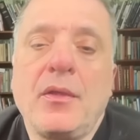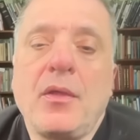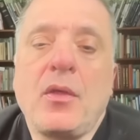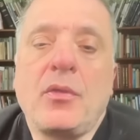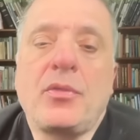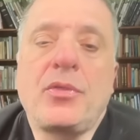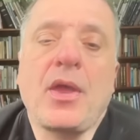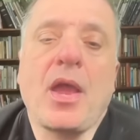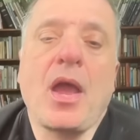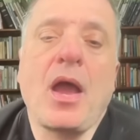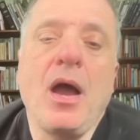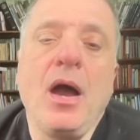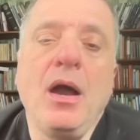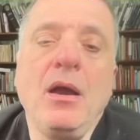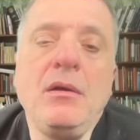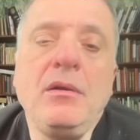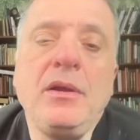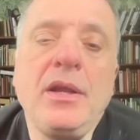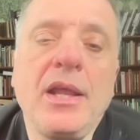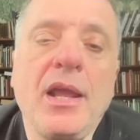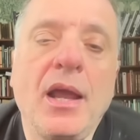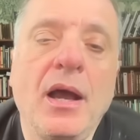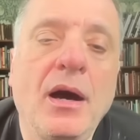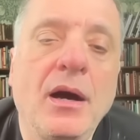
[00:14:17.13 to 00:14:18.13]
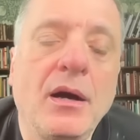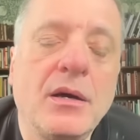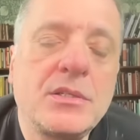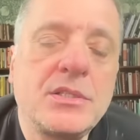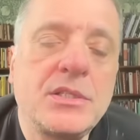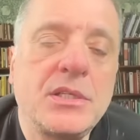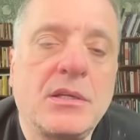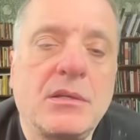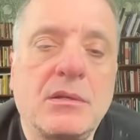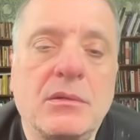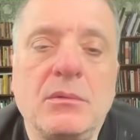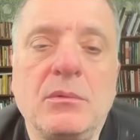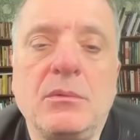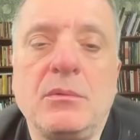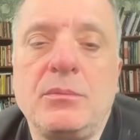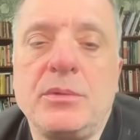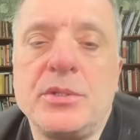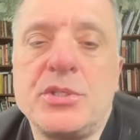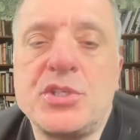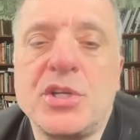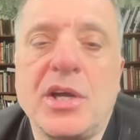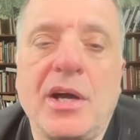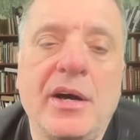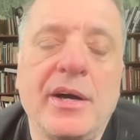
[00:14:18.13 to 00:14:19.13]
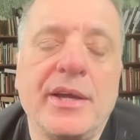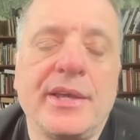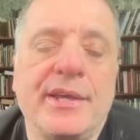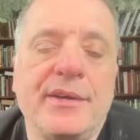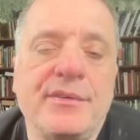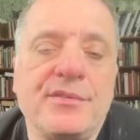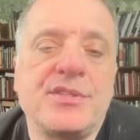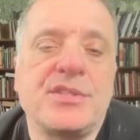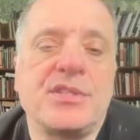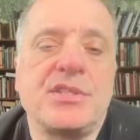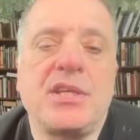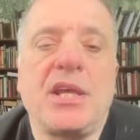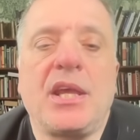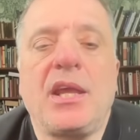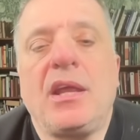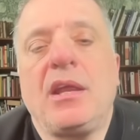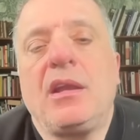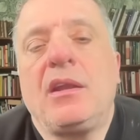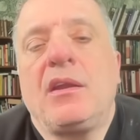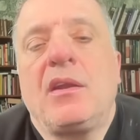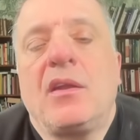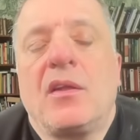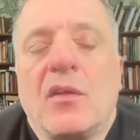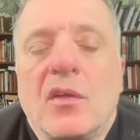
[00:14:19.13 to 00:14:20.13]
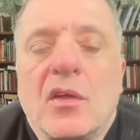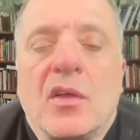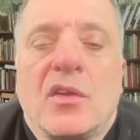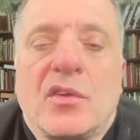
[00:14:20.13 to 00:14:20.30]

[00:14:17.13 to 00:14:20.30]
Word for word: The only article which I have seen